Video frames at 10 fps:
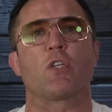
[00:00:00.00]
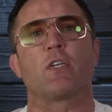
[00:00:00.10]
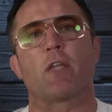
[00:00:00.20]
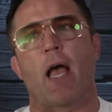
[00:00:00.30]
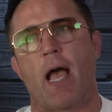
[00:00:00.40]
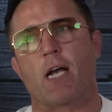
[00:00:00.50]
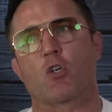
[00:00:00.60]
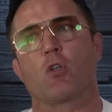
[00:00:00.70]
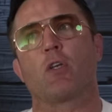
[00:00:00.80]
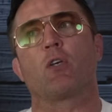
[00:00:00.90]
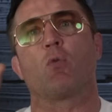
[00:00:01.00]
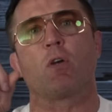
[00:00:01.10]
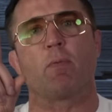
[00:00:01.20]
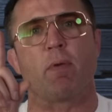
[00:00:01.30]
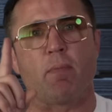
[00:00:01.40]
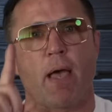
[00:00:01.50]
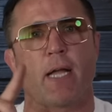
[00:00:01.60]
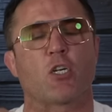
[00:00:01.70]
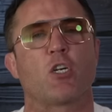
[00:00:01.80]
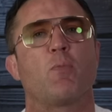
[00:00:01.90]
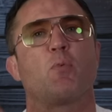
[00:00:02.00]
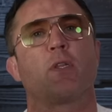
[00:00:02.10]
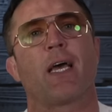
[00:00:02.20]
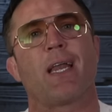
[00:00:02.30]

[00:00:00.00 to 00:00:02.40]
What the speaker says: is actually going to be matched up with that